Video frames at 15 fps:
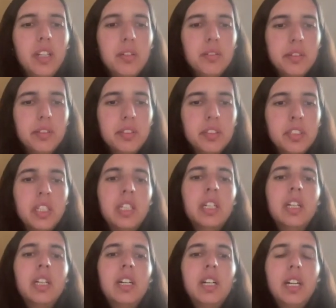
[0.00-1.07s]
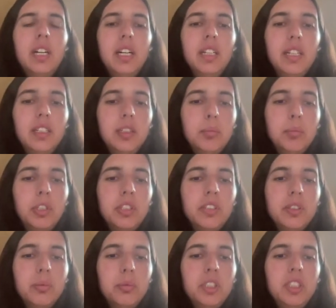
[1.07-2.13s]
1,000 data
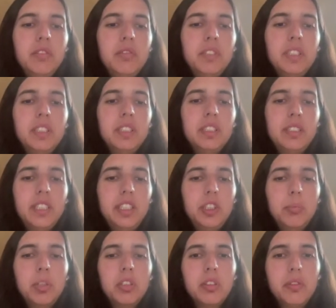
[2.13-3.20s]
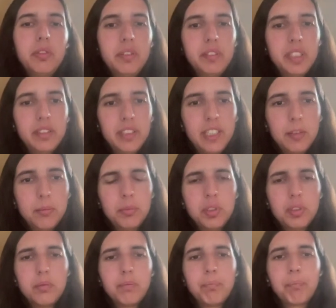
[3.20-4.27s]
points, and we fitted each model 50
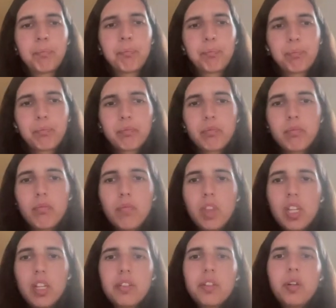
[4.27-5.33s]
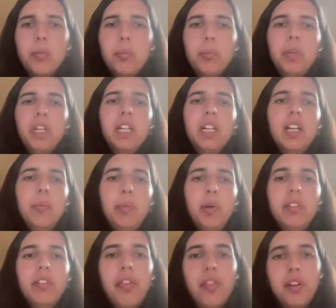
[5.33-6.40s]
times. So picking up
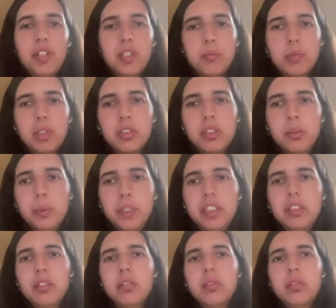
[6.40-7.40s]
on the third model, we